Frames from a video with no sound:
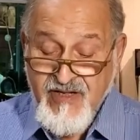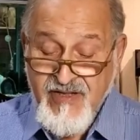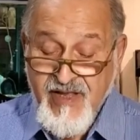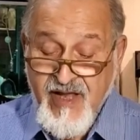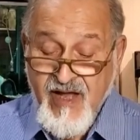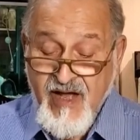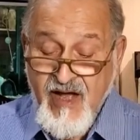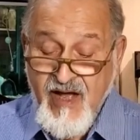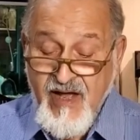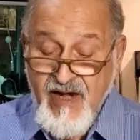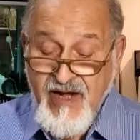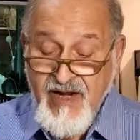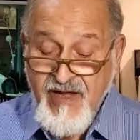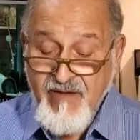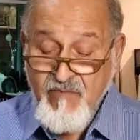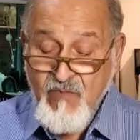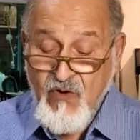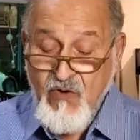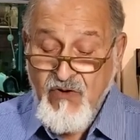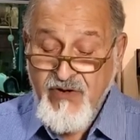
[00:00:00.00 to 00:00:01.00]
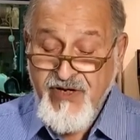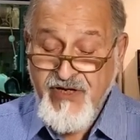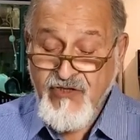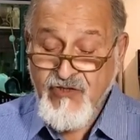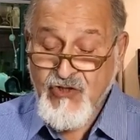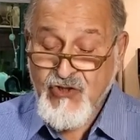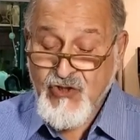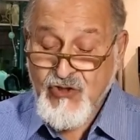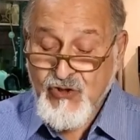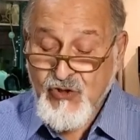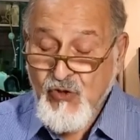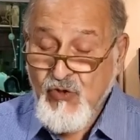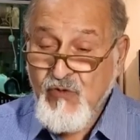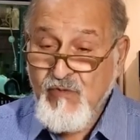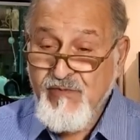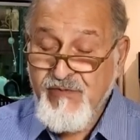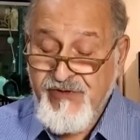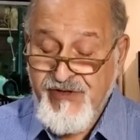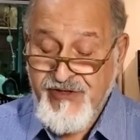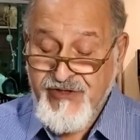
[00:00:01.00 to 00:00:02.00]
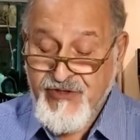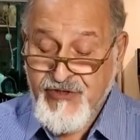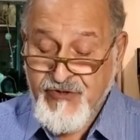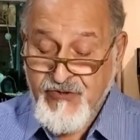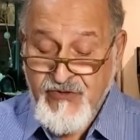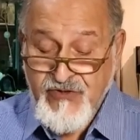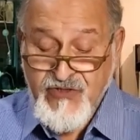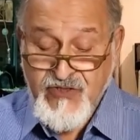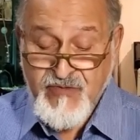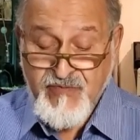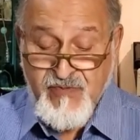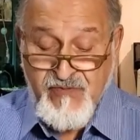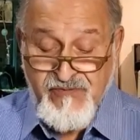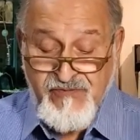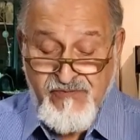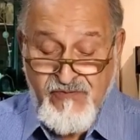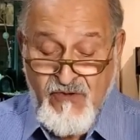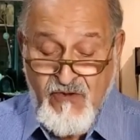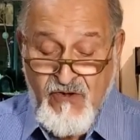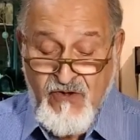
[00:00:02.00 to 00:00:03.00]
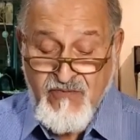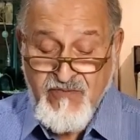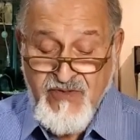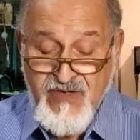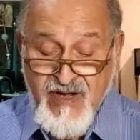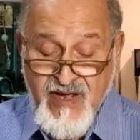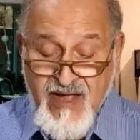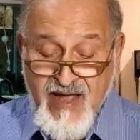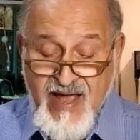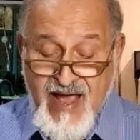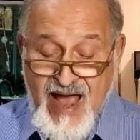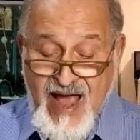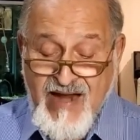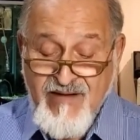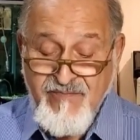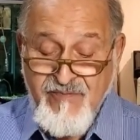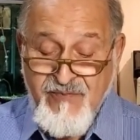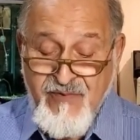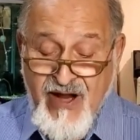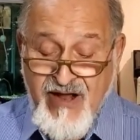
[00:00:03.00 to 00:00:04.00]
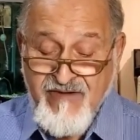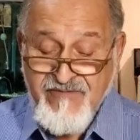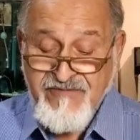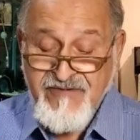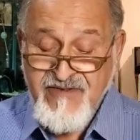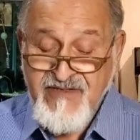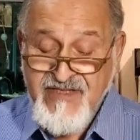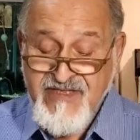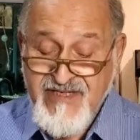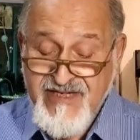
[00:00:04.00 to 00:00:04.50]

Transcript: the early morning stoom ritual is performed, and breakfast